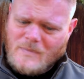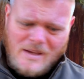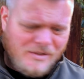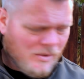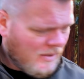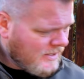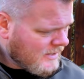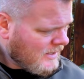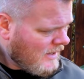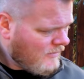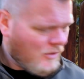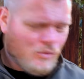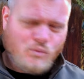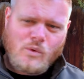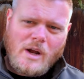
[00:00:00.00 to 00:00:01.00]
So I just love
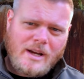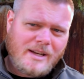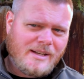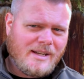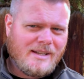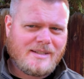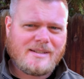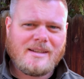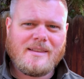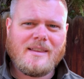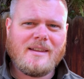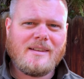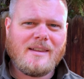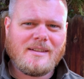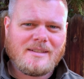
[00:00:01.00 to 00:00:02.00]
the ruggedness,
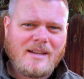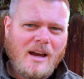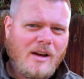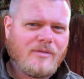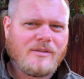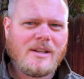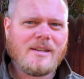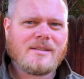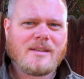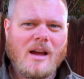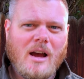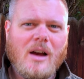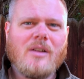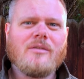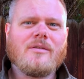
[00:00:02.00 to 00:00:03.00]
the, the toughness
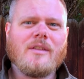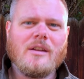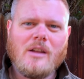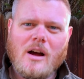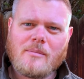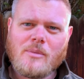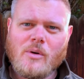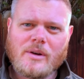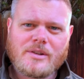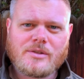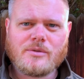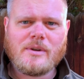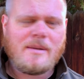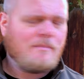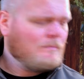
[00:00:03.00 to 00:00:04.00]
of the Longbow
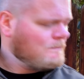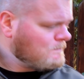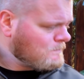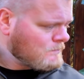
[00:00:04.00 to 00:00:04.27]
Extreme.